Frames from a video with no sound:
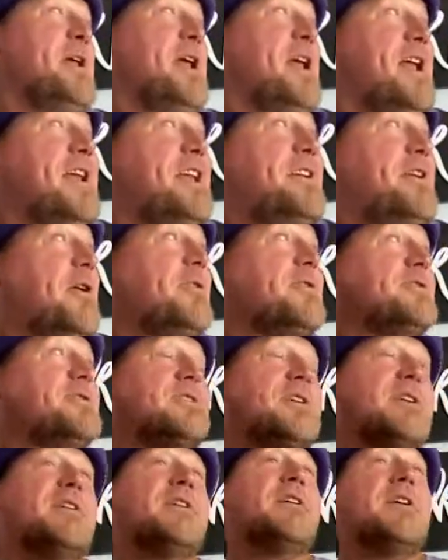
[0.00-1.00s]
He goes,
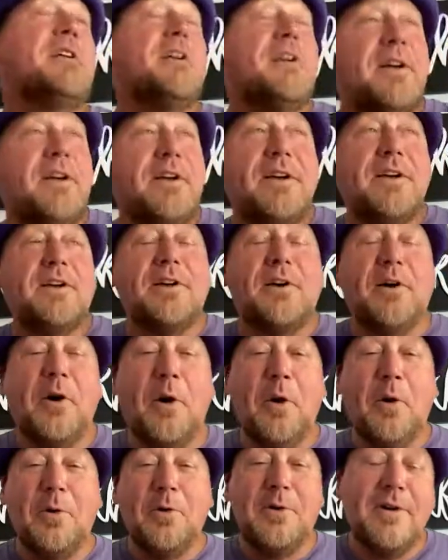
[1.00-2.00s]

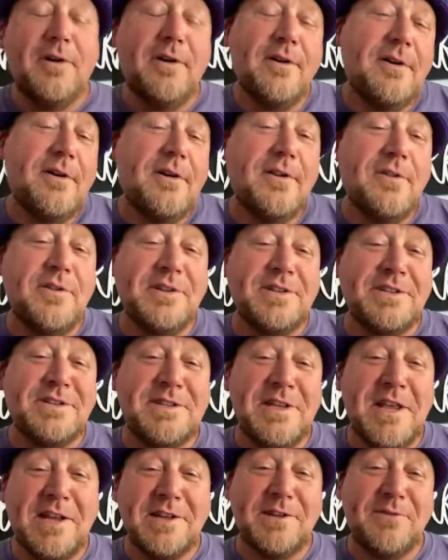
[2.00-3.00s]
"Oh." the
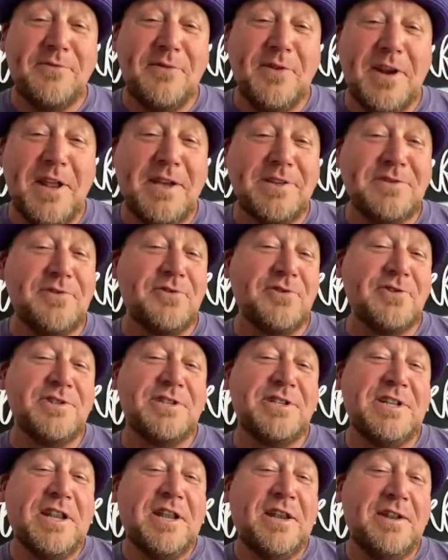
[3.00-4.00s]
scent of a lesser
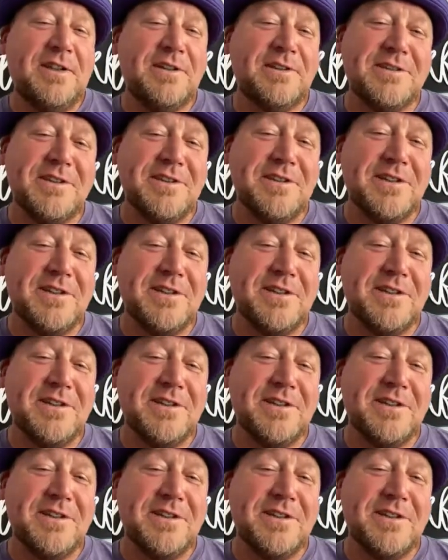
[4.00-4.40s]
steed is in the